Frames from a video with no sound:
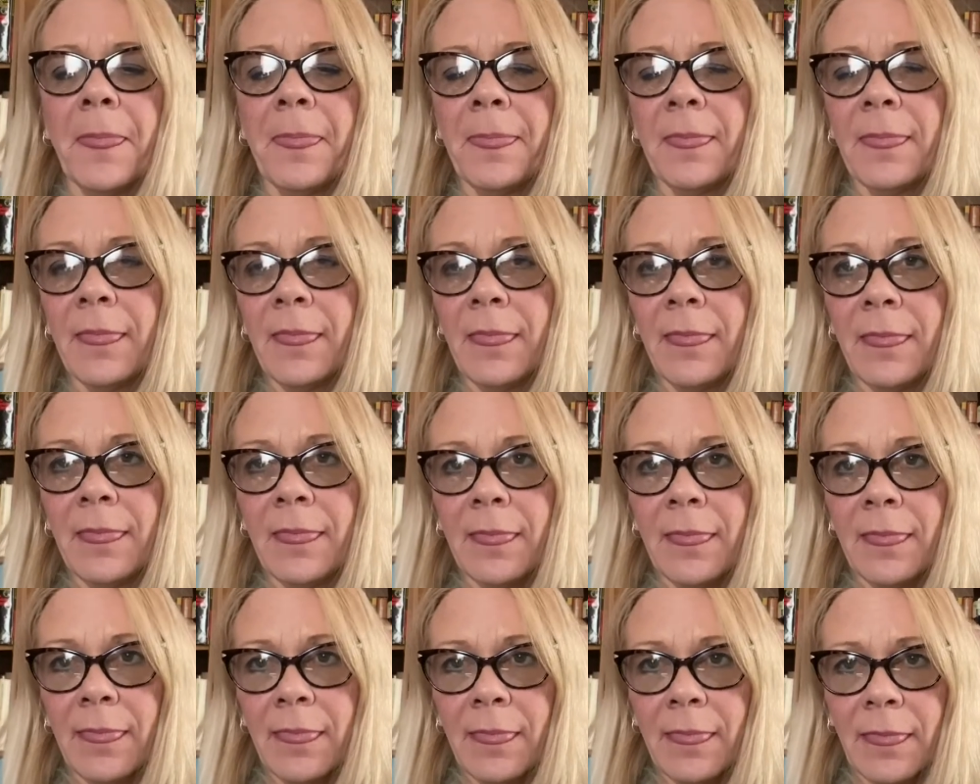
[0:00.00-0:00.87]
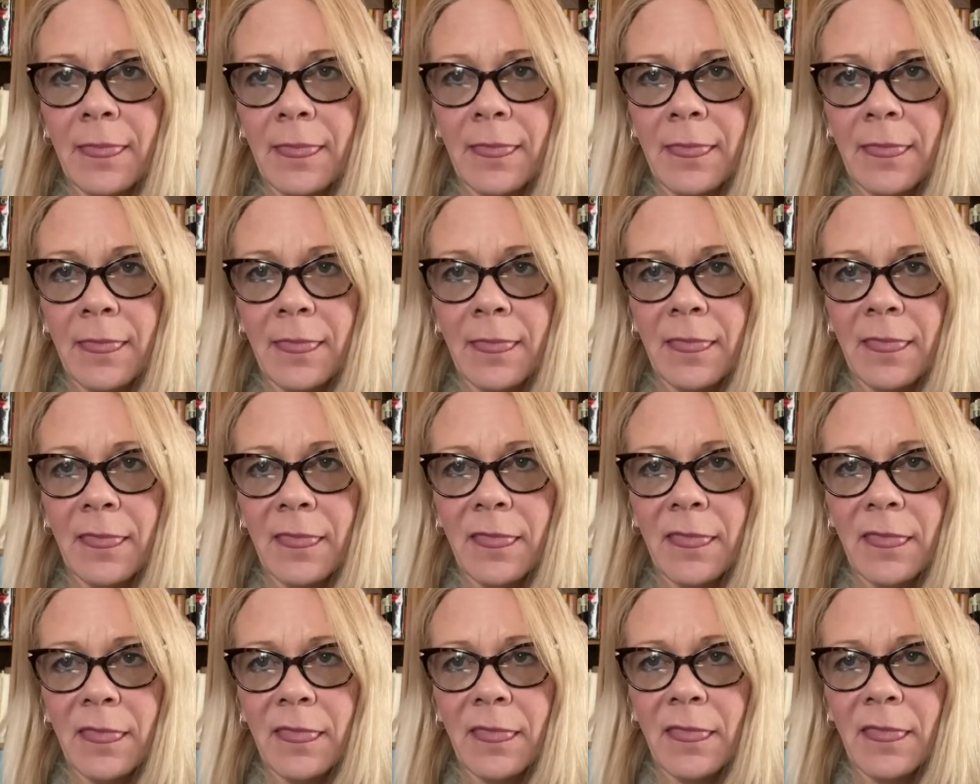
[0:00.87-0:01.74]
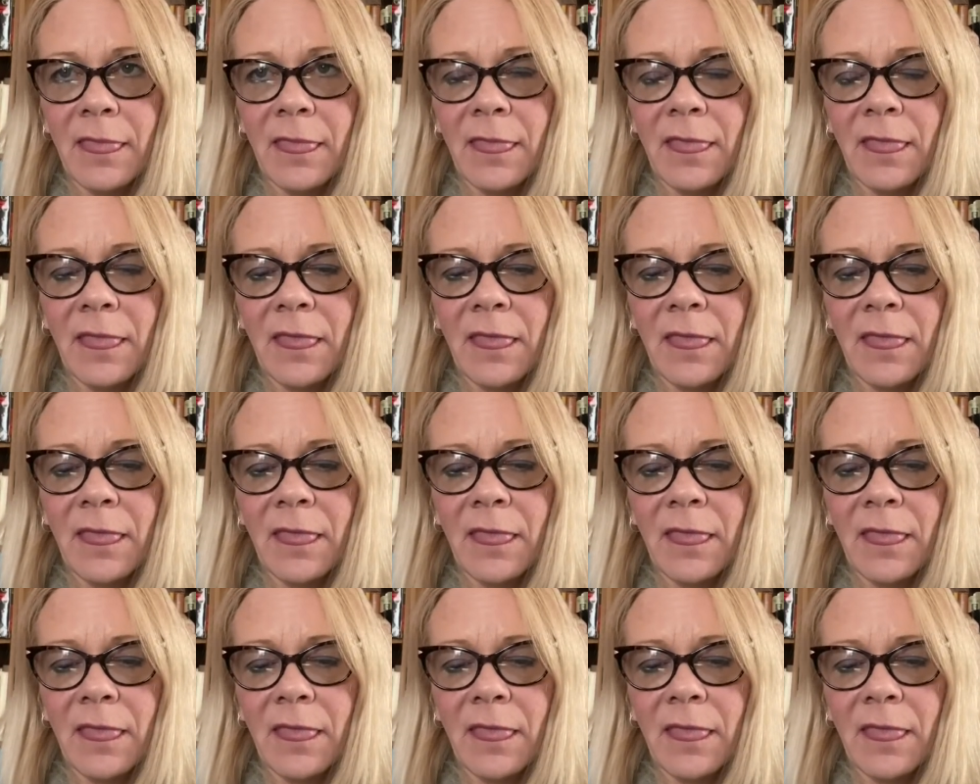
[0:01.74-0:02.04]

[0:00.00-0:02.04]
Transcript: (silence)